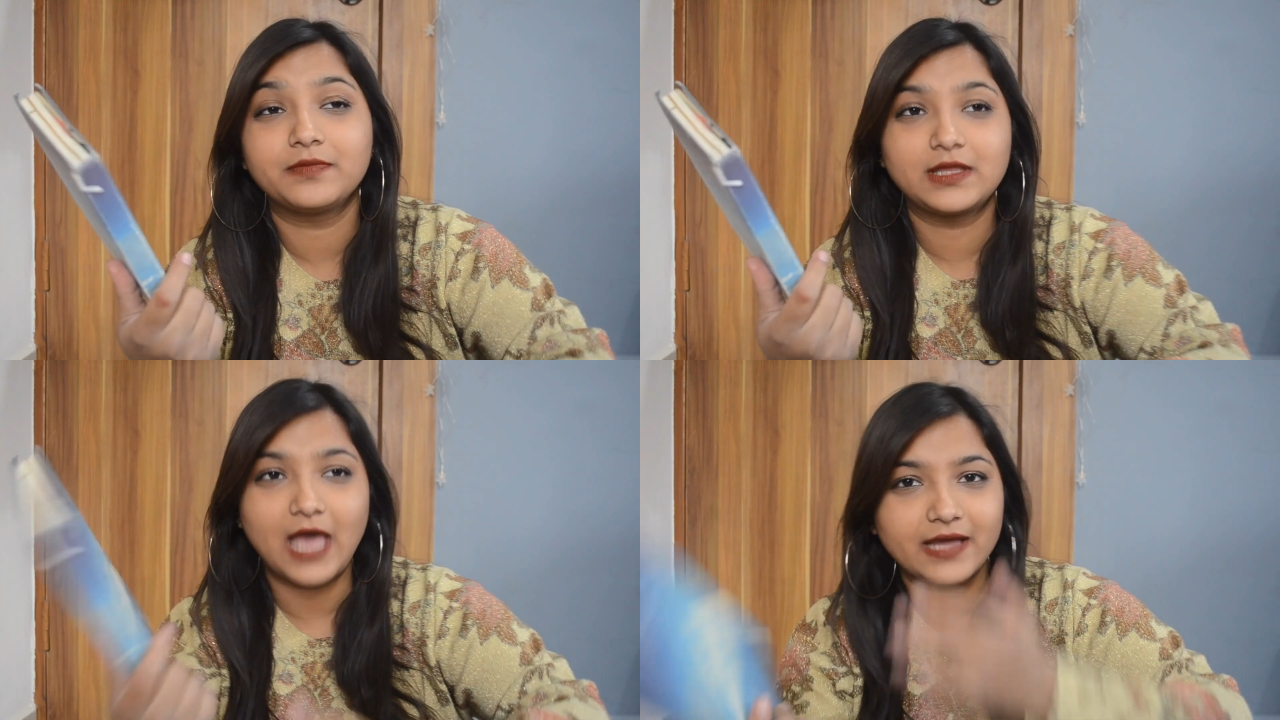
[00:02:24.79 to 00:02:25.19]

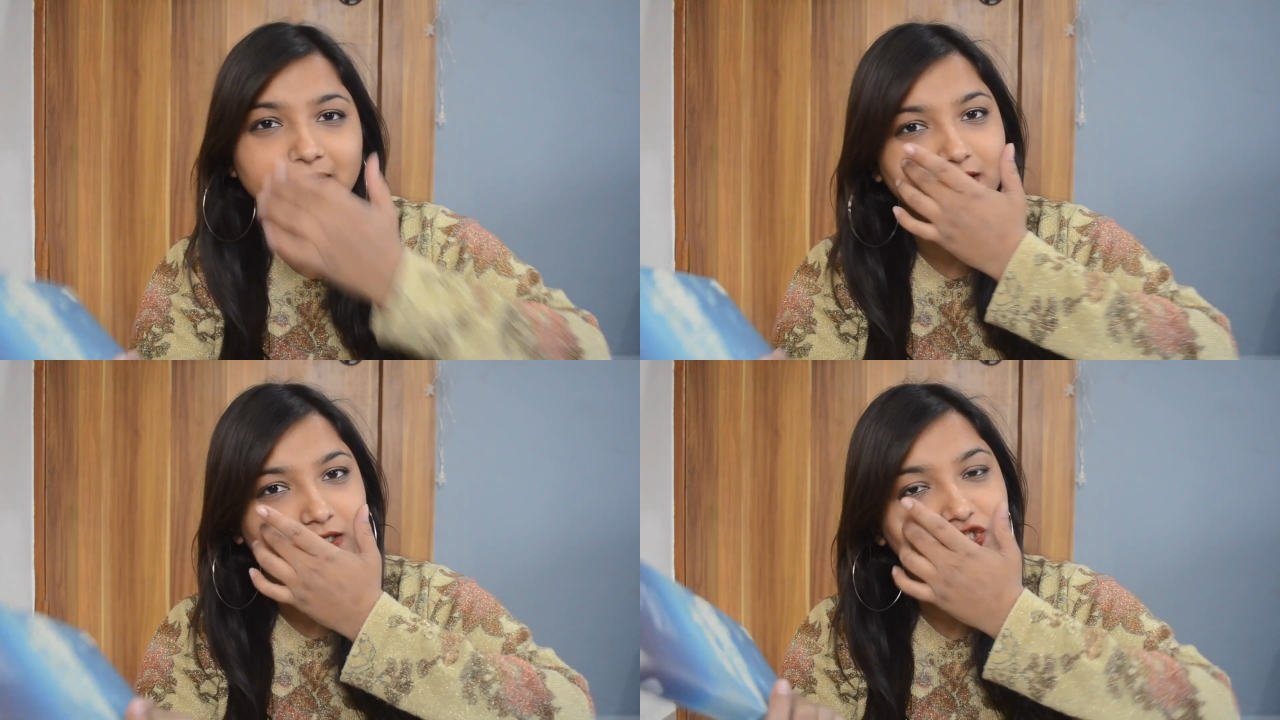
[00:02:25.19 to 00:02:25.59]

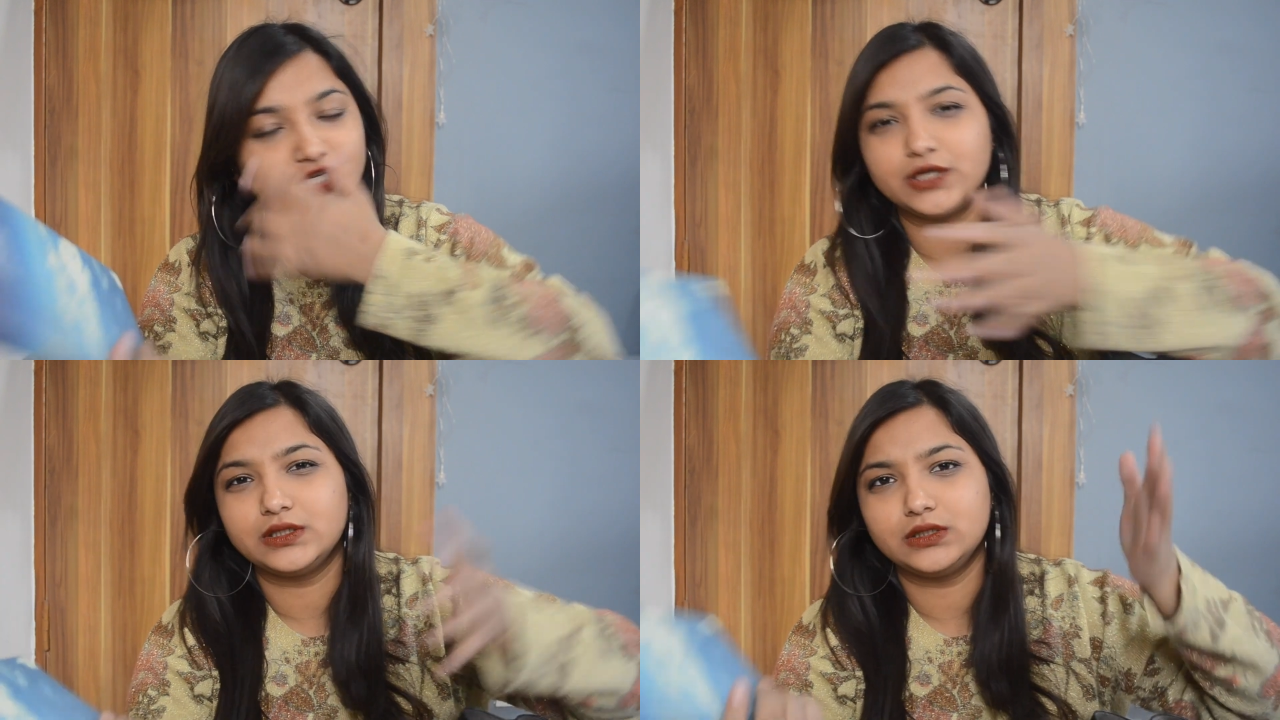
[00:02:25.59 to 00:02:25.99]
carrying a
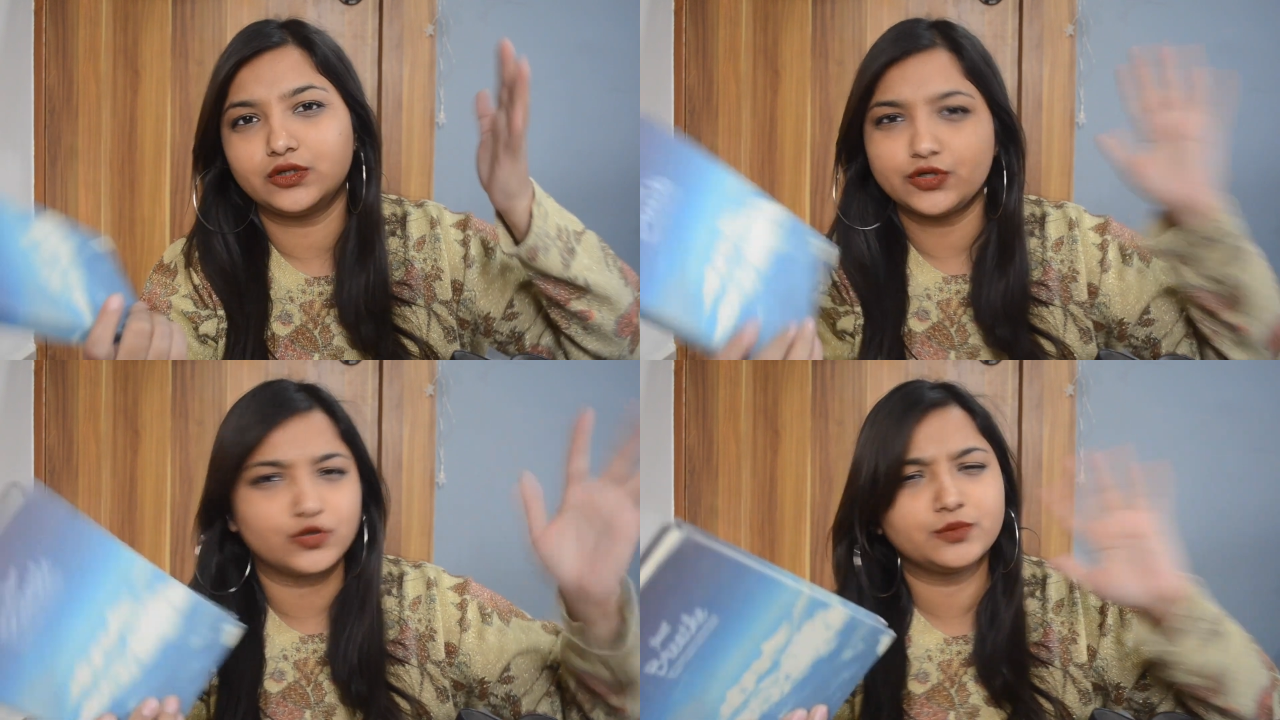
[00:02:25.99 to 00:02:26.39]
journal
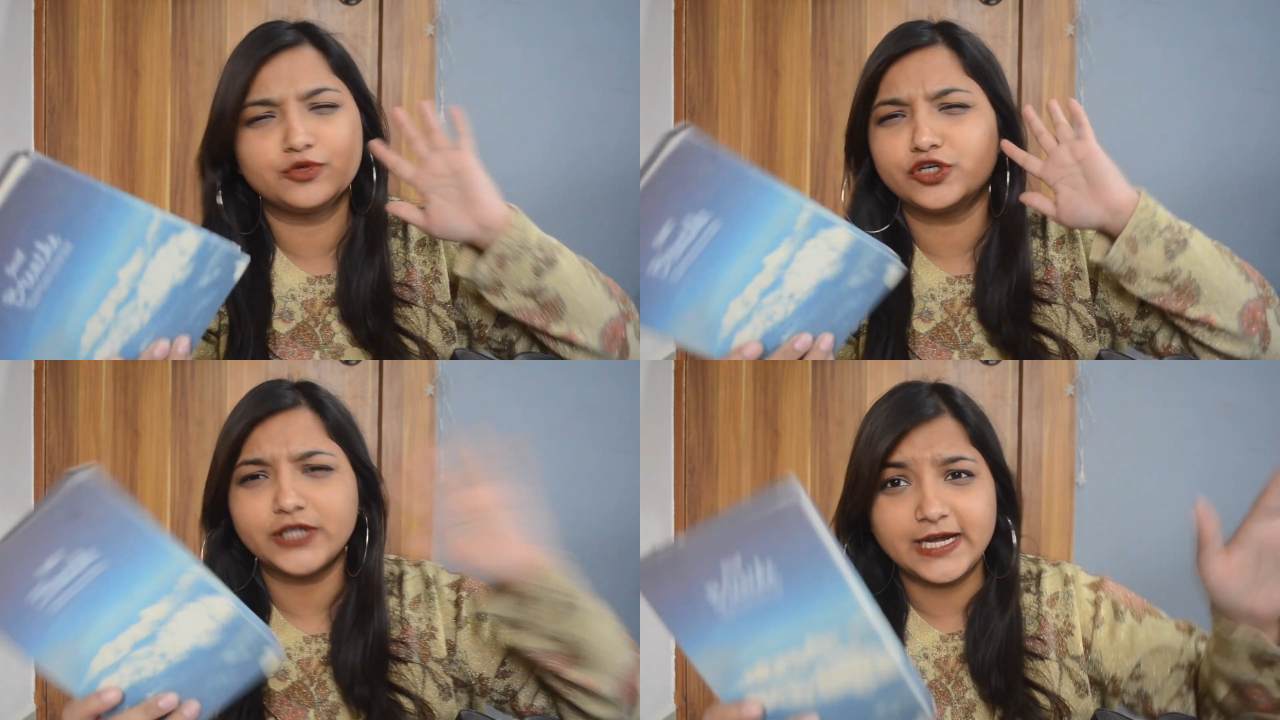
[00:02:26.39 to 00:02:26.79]
or a
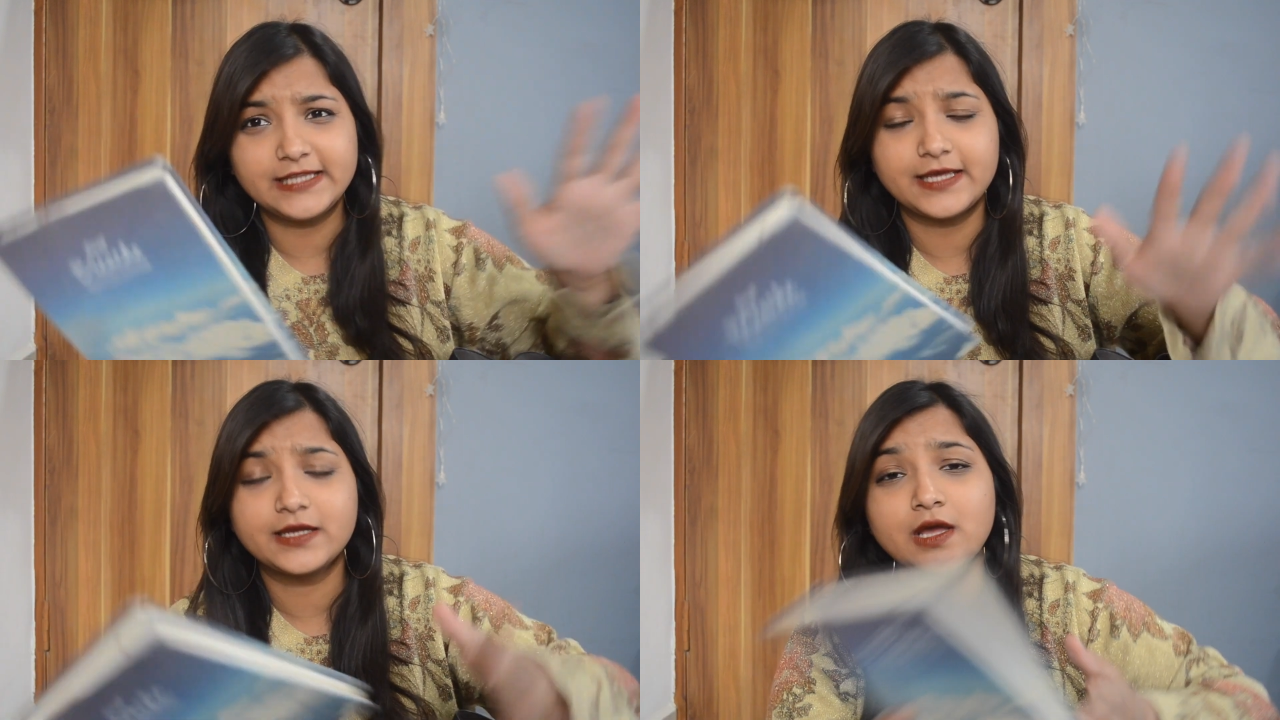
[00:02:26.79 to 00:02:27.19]
notebook or
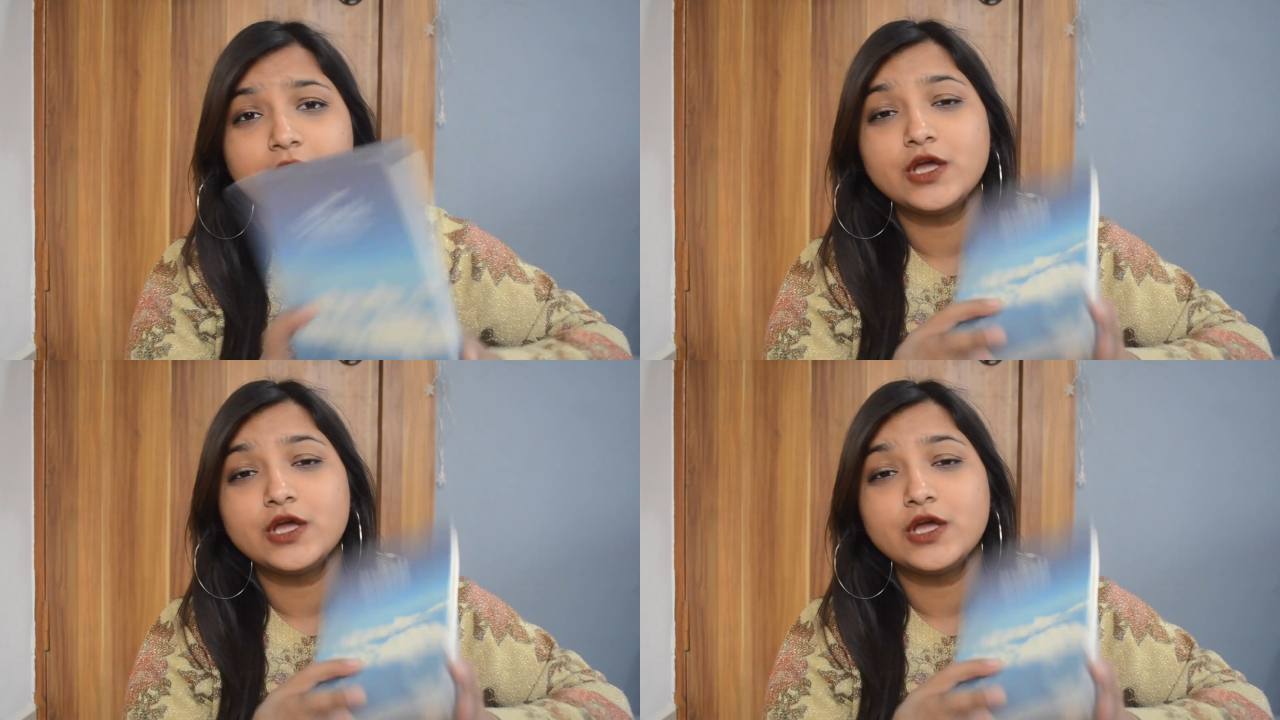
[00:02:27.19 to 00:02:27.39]
anything